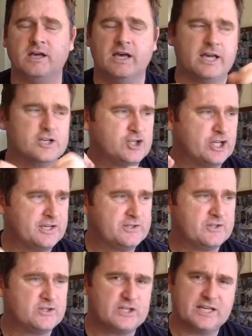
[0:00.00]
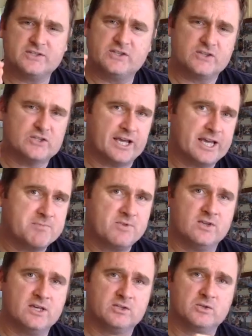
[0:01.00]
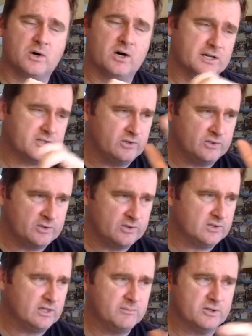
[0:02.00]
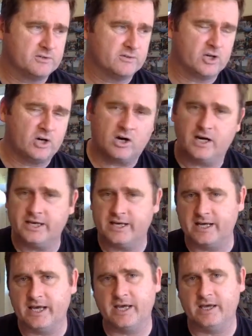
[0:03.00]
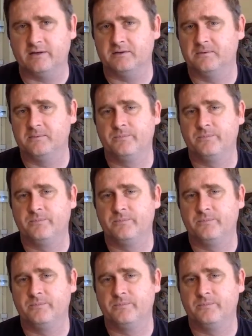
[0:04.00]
And Jesus says the same thing twice. He uses the image of an eye and a hand.